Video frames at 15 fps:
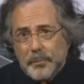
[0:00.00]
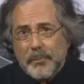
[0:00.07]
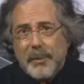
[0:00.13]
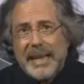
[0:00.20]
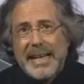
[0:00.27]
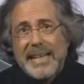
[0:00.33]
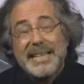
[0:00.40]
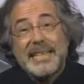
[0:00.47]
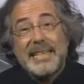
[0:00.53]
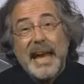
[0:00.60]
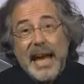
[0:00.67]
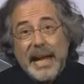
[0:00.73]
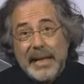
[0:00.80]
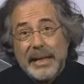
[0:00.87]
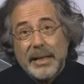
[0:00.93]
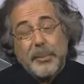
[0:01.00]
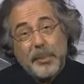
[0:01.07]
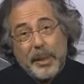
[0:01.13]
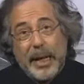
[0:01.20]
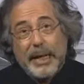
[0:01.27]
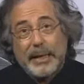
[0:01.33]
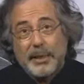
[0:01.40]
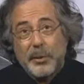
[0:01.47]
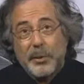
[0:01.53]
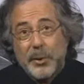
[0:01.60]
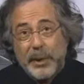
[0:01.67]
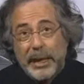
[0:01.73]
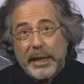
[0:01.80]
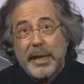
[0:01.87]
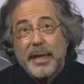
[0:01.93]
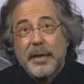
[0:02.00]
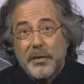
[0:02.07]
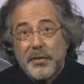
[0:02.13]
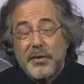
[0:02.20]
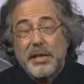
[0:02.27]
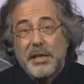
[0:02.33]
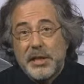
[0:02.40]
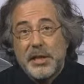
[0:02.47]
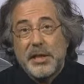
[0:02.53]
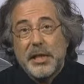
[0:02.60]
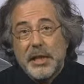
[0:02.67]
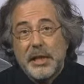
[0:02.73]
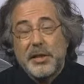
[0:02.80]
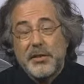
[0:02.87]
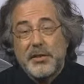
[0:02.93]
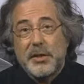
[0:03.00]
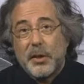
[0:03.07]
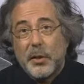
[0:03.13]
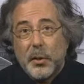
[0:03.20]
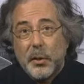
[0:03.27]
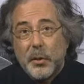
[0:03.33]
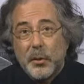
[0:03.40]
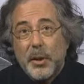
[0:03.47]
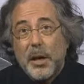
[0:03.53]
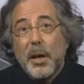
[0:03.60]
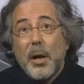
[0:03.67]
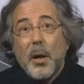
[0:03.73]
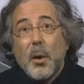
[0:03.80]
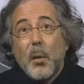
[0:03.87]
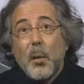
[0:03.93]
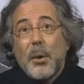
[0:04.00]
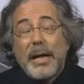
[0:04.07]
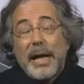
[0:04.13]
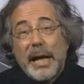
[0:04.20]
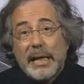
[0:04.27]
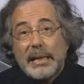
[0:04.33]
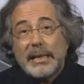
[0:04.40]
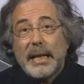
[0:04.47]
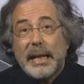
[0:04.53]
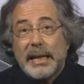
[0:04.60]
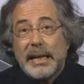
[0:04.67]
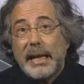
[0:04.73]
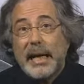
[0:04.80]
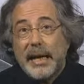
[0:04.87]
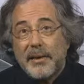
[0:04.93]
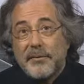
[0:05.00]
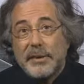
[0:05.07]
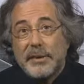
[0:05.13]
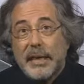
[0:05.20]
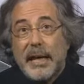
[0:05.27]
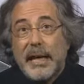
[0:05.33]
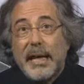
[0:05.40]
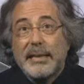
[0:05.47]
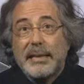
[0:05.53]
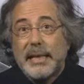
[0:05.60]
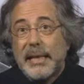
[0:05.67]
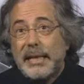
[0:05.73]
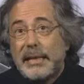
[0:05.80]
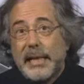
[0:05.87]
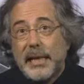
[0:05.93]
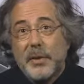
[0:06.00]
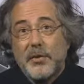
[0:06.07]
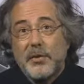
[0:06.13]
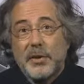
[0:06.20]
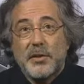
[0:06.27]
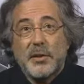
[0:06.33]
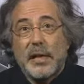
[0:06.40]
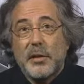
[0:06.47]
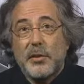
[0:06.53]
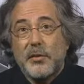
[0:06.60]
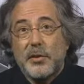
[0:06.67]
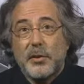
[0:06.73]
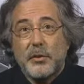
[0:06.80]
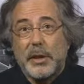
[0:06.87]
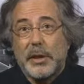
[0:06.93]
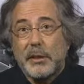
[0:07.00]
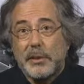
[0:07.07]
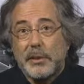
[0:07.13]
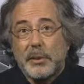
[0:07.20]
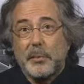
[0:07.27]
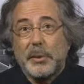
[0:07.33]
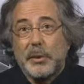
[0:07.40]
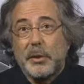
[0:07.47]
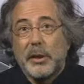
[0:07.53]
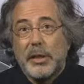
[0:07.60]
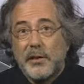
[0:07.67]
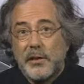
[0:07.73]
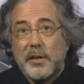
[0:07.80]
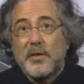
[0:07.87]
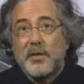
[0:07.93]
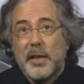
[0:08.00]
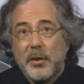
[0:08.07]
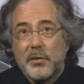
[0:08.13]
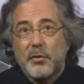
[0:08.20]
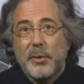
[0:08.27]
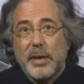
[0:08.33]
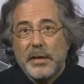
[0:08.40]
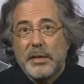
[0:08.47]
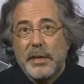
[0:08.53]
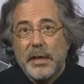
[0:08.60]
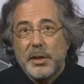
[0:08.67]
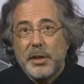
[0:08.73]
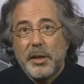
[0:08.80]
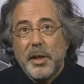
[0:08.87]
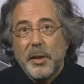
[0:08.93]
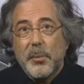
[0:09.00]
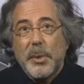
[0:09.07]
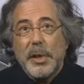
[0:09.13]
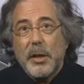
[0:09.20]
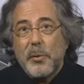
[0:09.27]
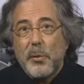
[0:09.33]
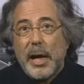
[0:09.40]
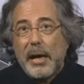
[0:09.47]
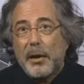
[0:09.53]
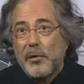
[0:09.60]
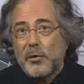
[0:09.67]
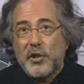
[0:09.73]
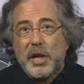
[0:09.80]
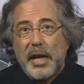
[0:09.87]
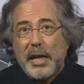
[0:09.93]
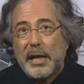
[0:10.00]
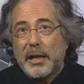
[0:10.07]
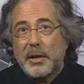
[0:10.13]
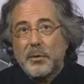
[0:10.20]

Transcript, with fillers: exactly, by the way, thirteen years ago, we had nine eleven, and then they started concentrating on the Middle East and Southwest Asia. Meanwhile, China